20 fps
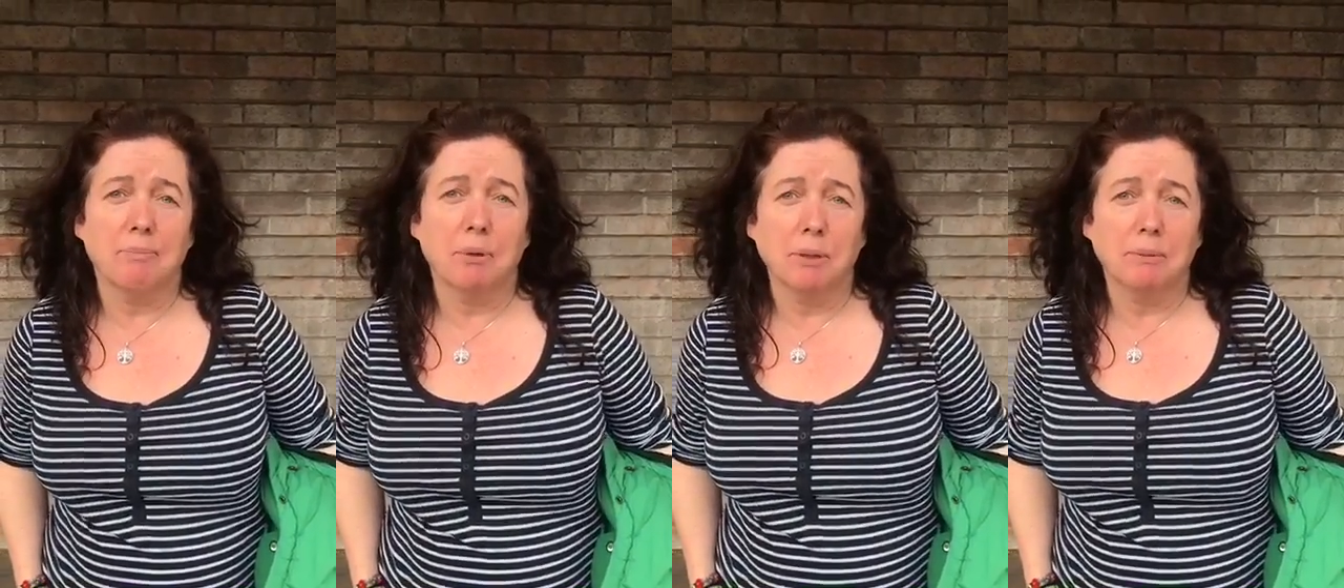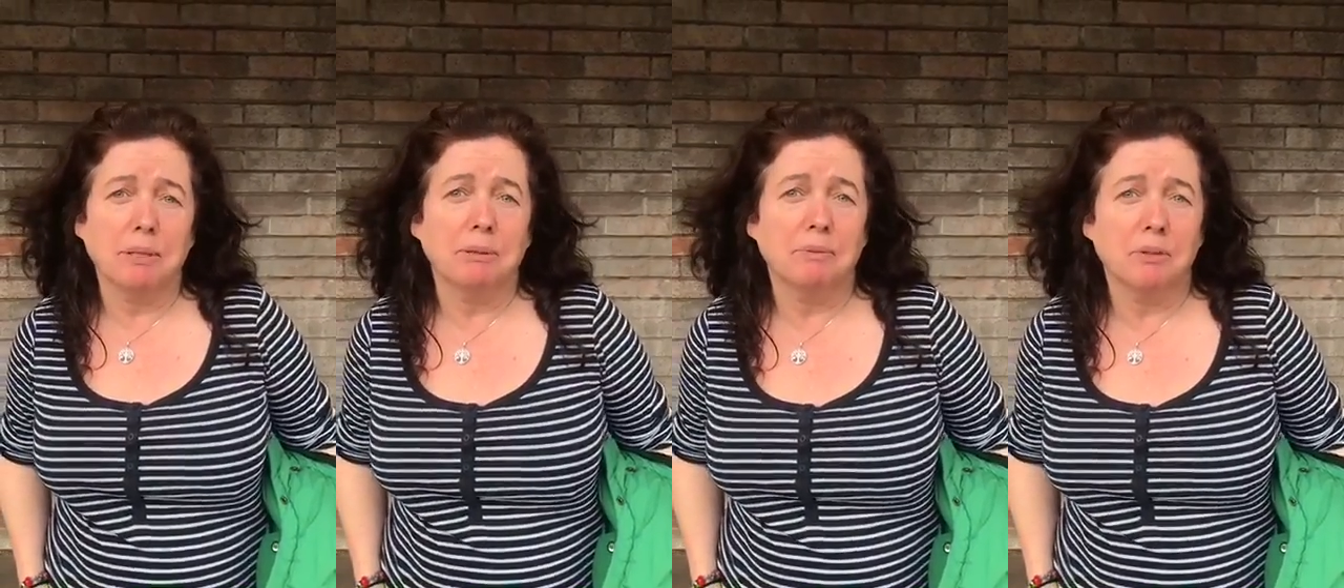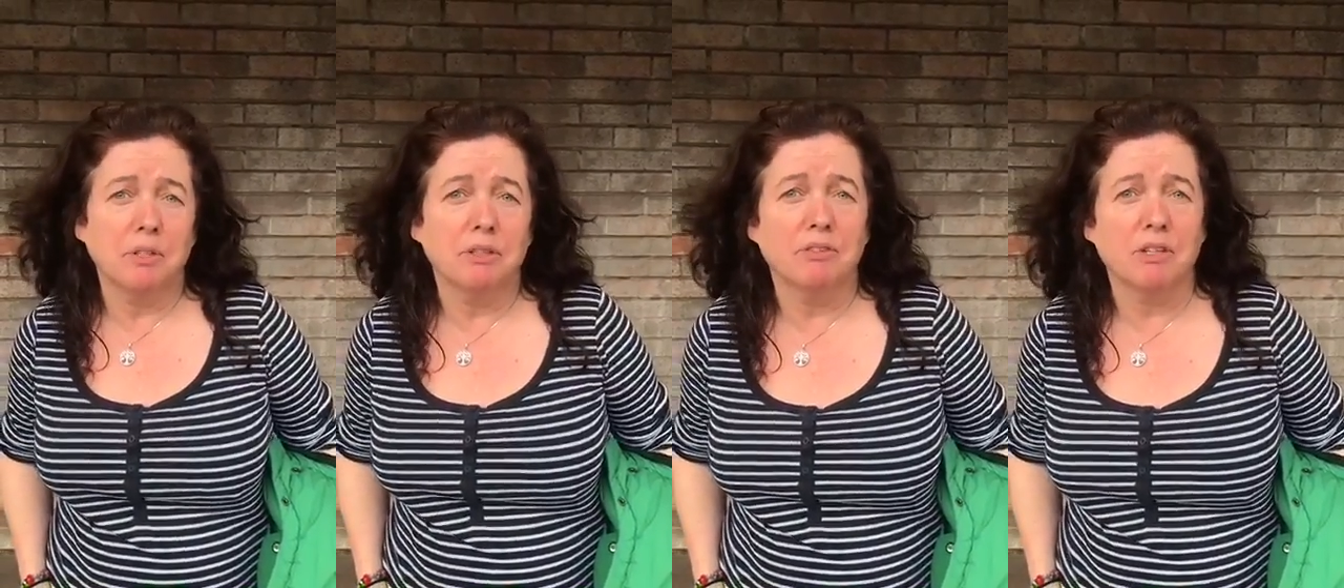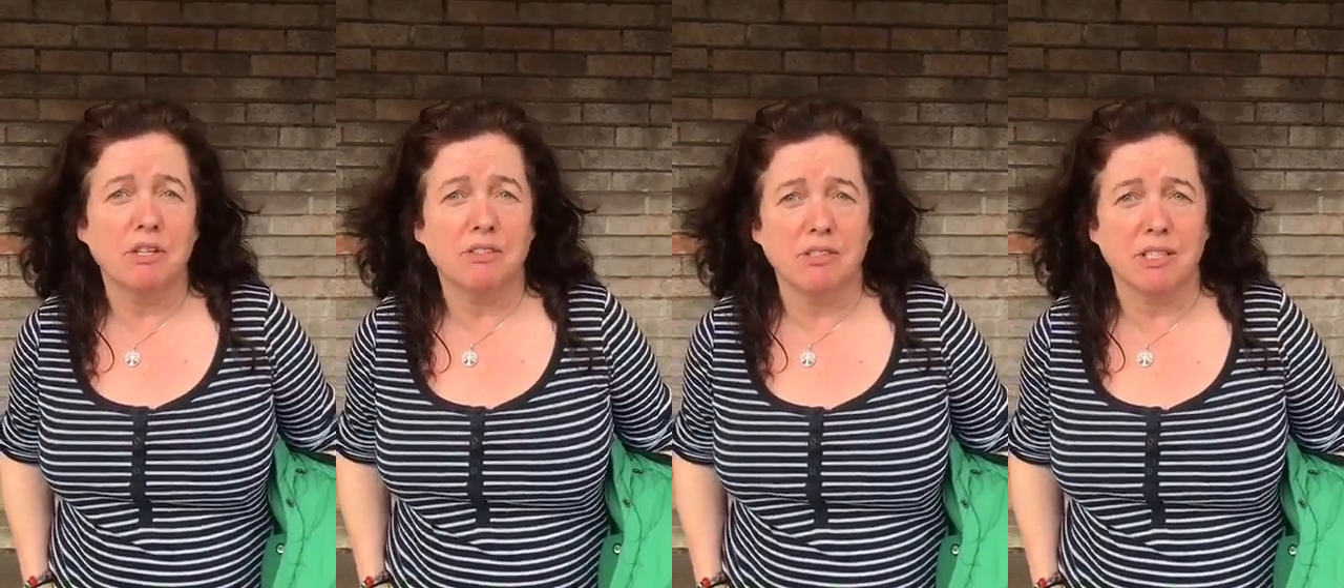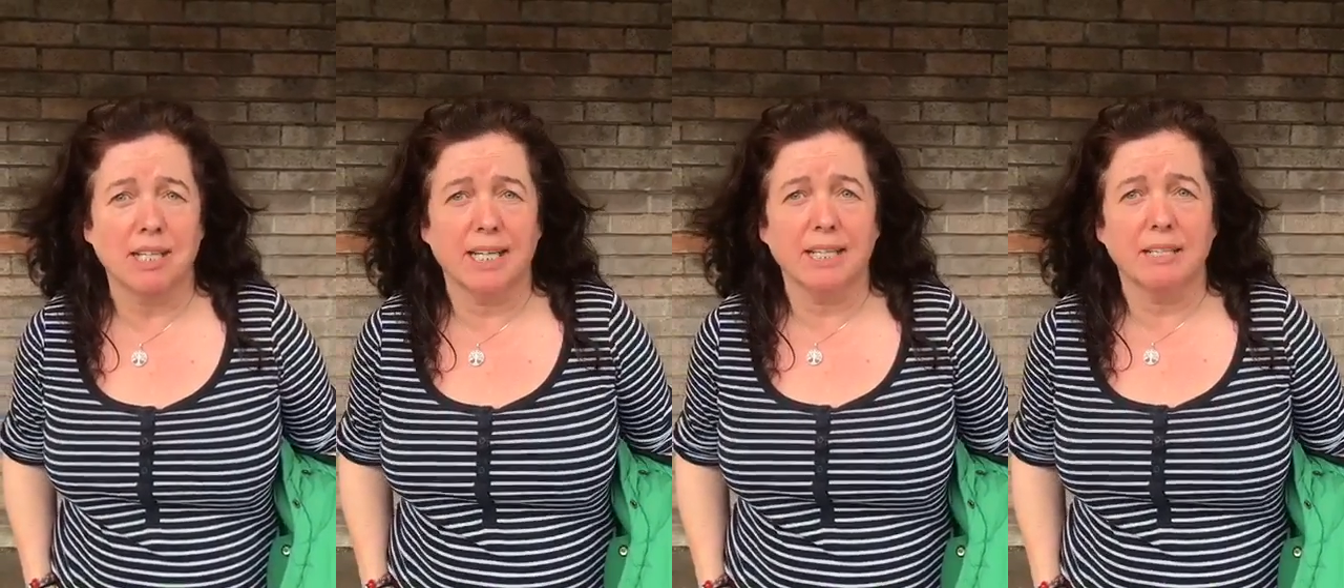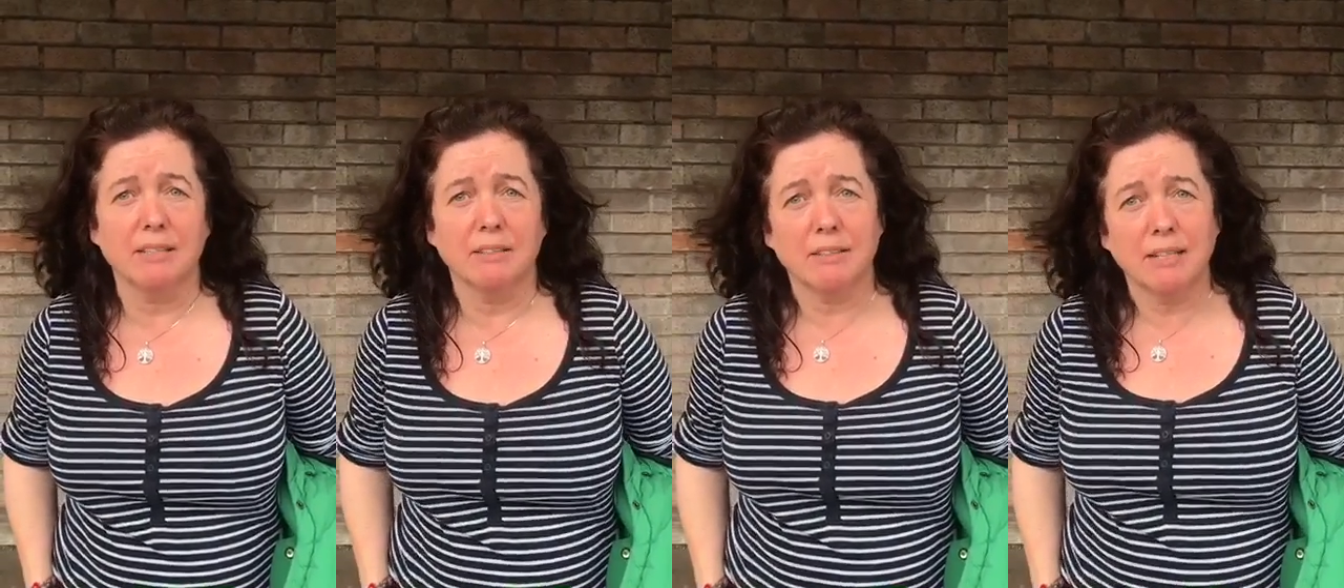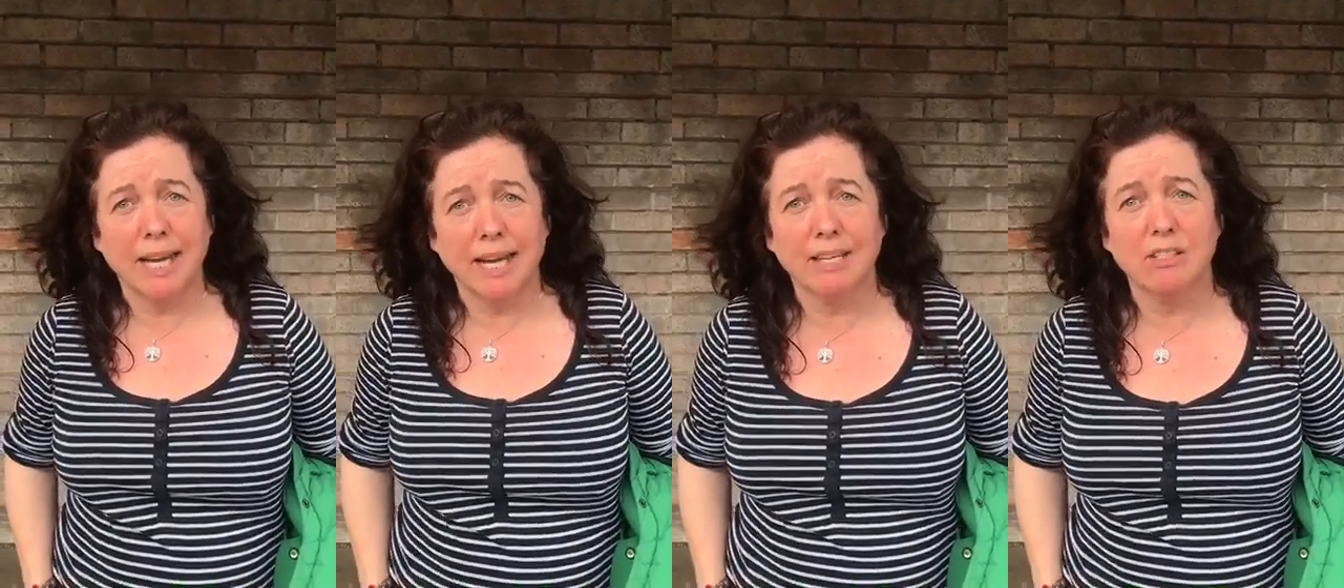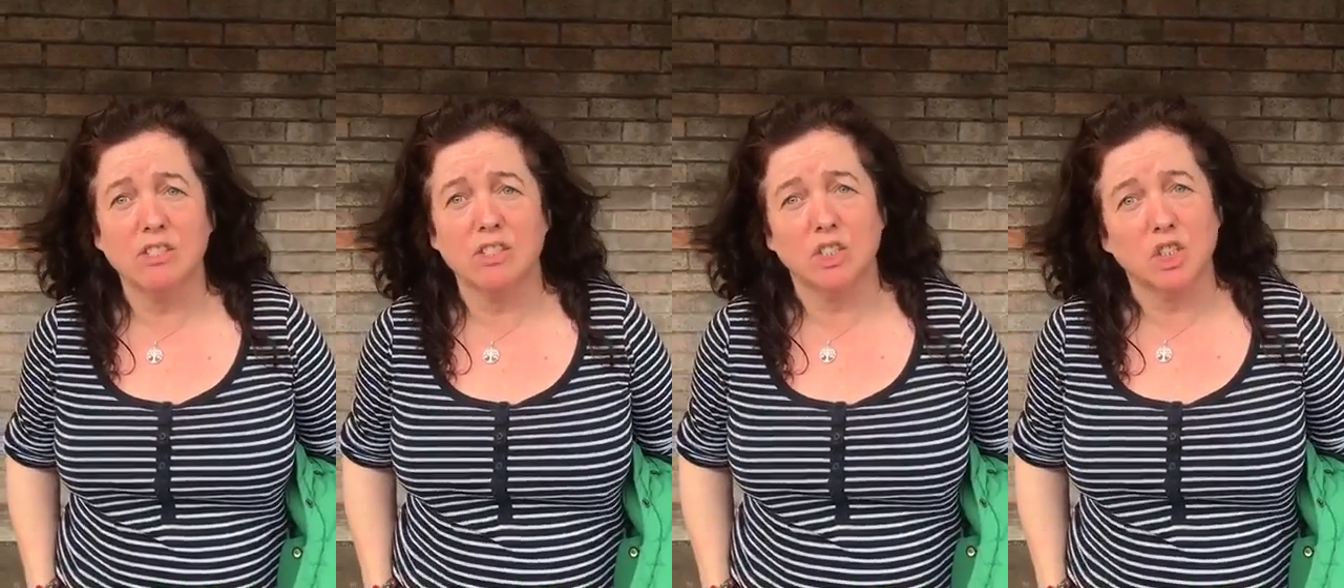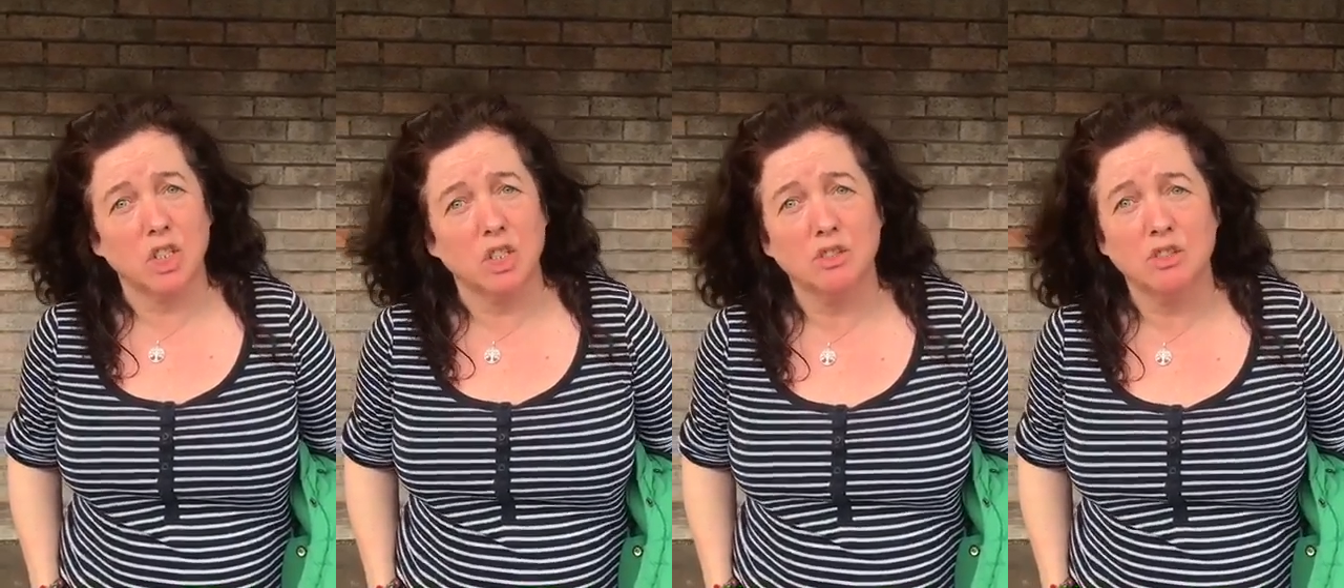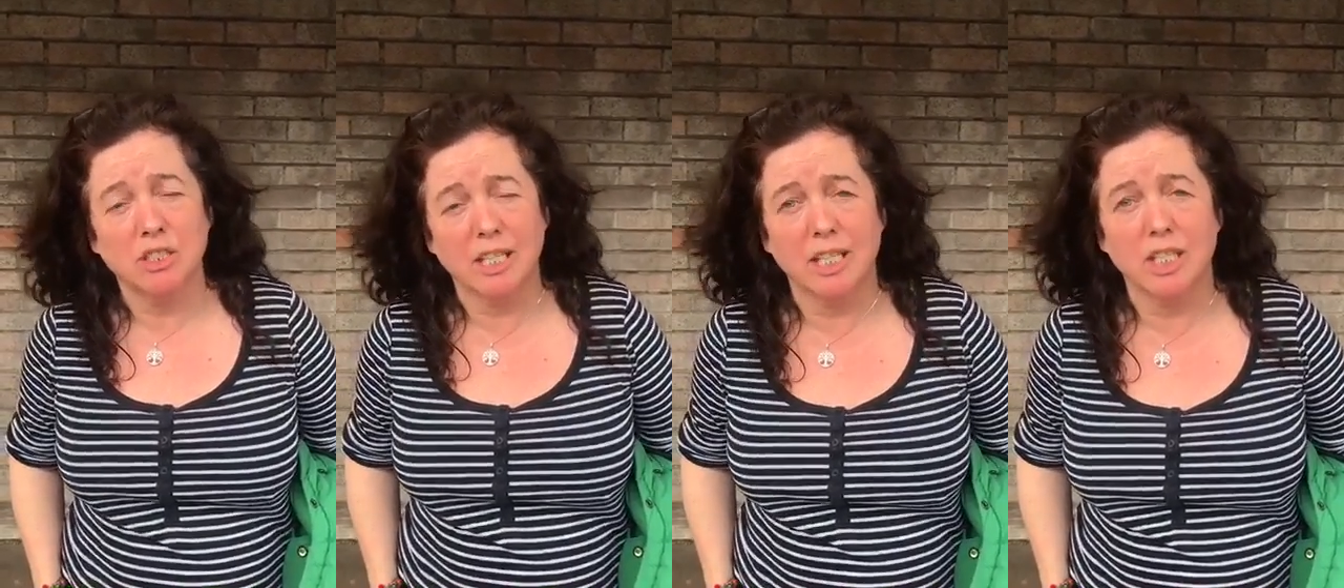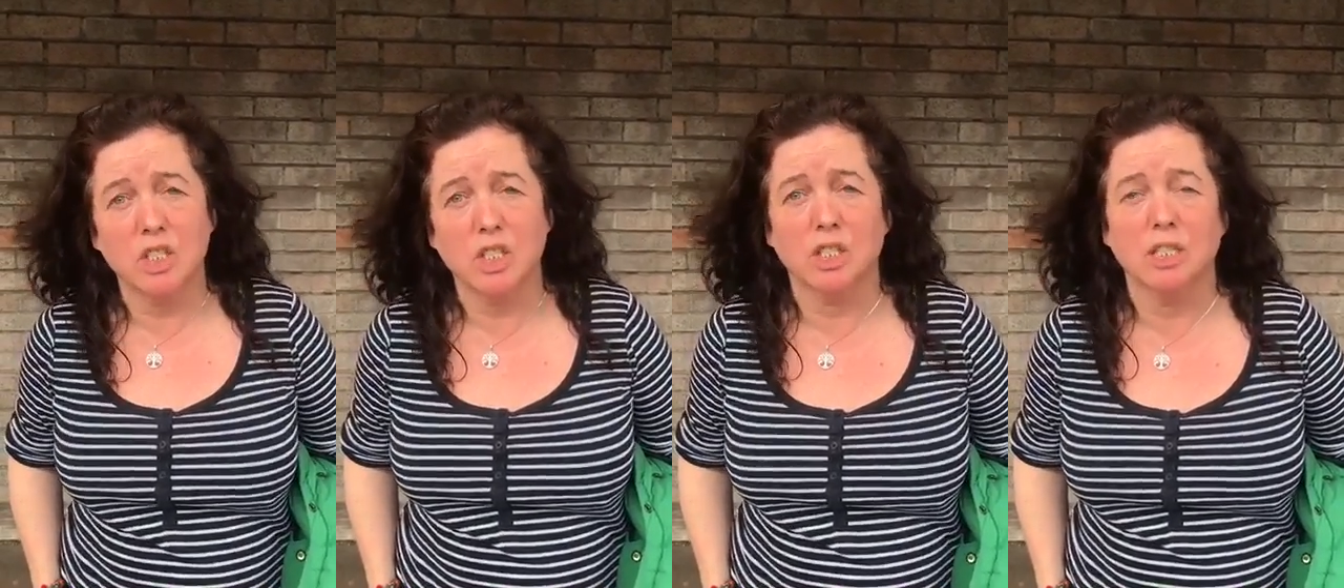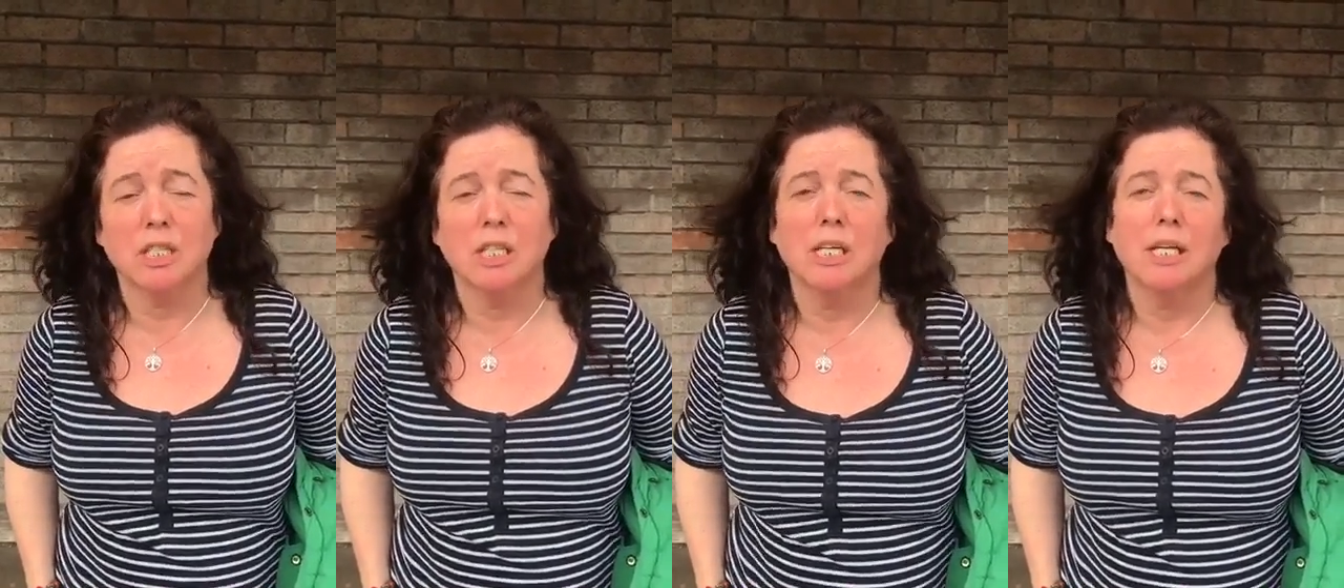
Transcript: Birmingham University, thanks to Chiltern Edge.